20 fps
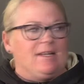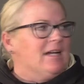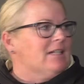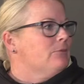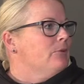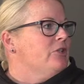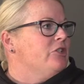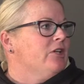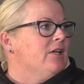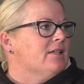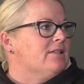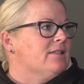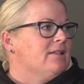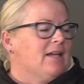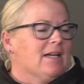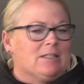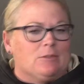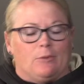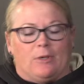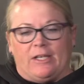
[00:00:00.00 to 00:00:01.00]

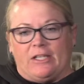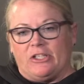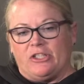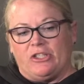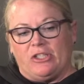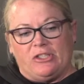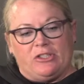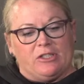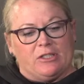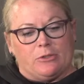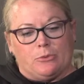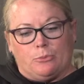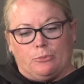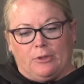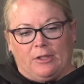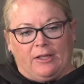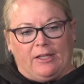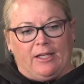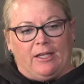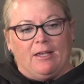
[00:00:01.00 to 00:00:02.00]
next one, and she's just
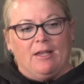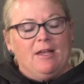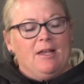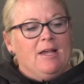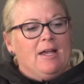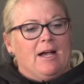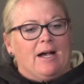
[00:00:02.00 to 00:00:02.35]
really,